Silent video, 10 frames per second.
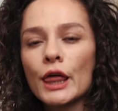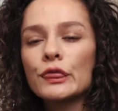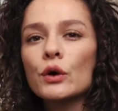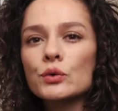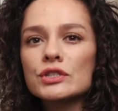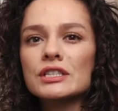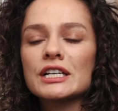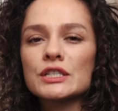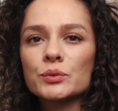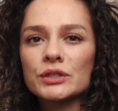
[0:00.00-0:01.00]
And those
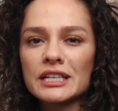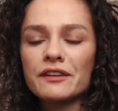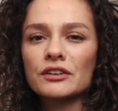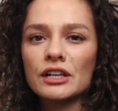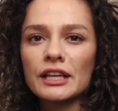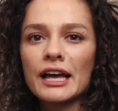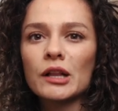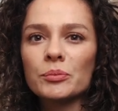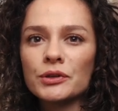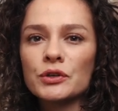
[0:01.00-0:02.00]
things would definitely
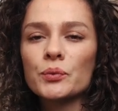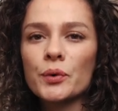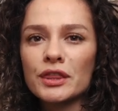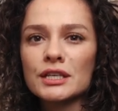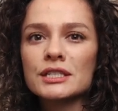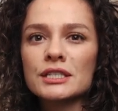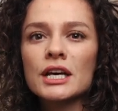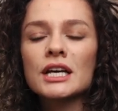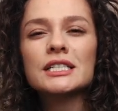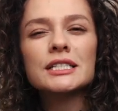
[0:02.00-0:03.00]
help you with this
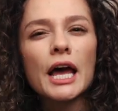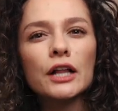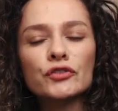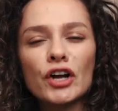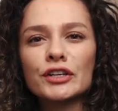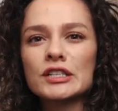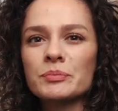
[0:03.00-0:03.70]
style rod,